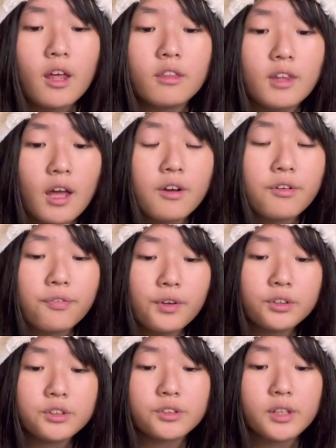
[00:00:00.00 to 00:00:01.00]
Then
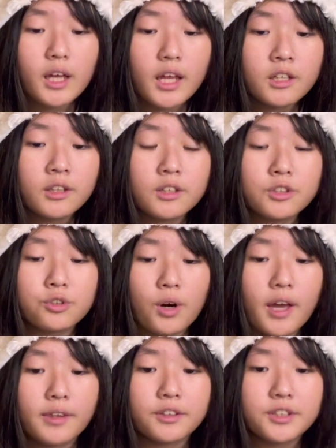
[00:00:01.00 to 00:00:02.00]
filter it and
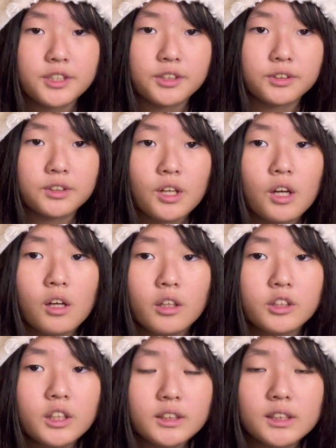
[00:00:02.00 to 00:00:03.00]
dry the crystals.
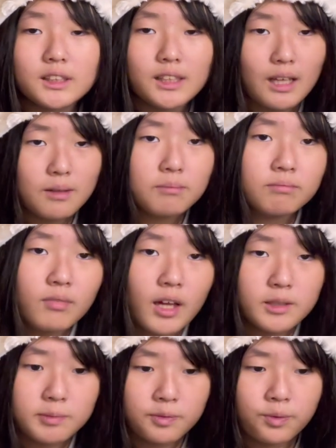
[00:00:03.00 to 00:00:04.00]
Just the same
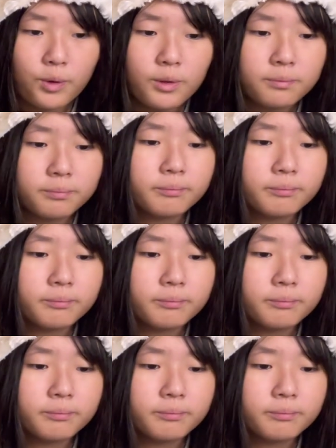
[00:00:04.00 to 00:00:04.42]
as before.